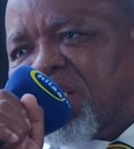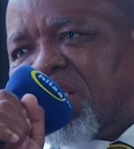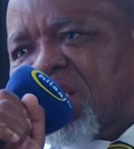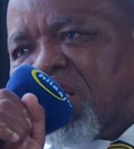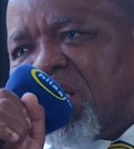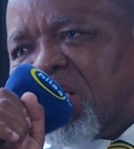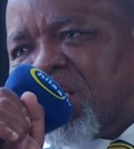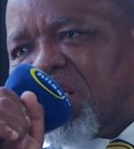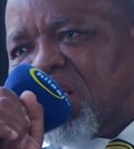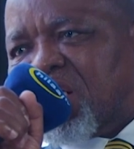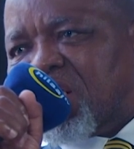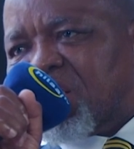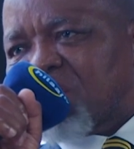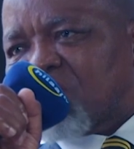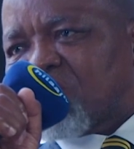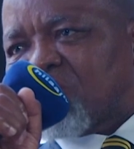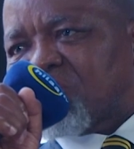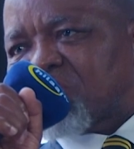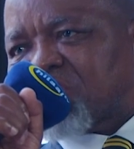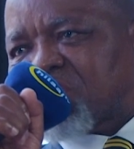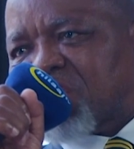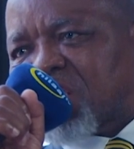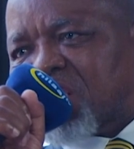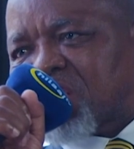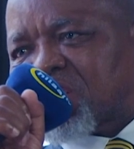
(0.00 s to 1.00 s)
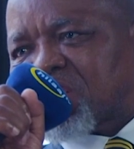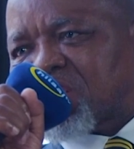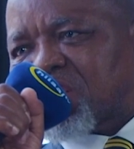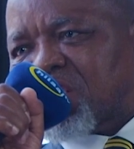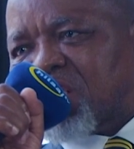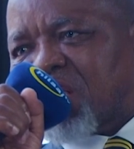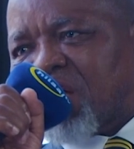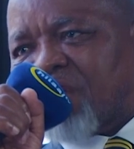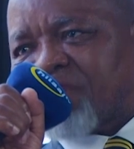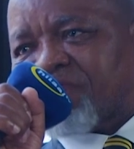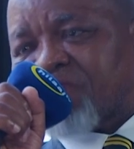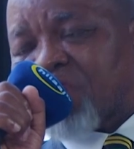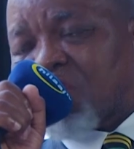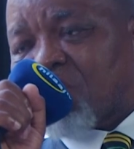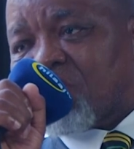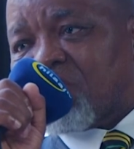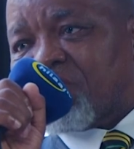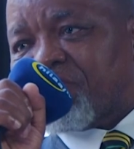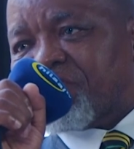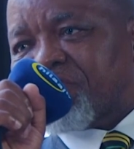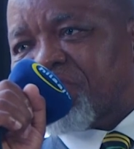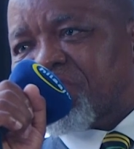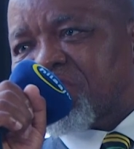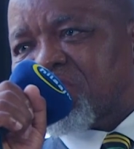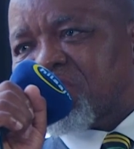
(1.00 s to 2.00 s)
and reconstruction after
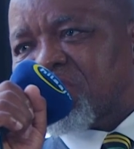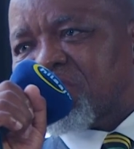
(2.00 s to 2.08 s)
COVID.